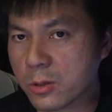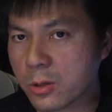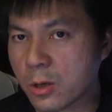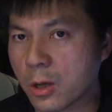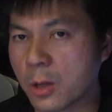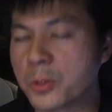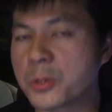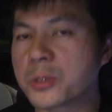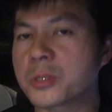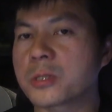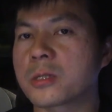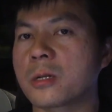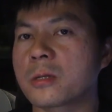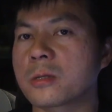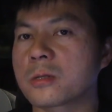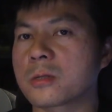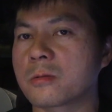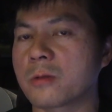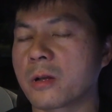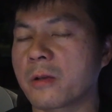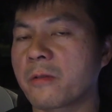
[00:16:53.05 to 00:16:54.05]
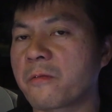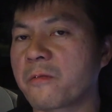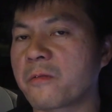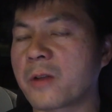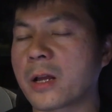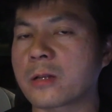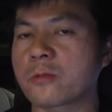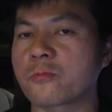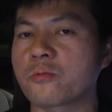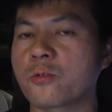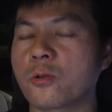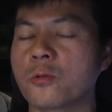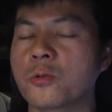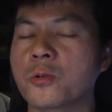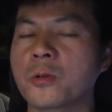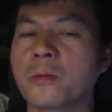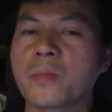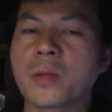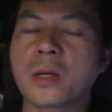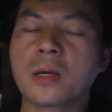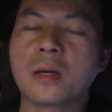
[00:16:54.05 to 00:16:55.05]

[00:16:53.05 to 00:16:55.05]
constant, like flat road.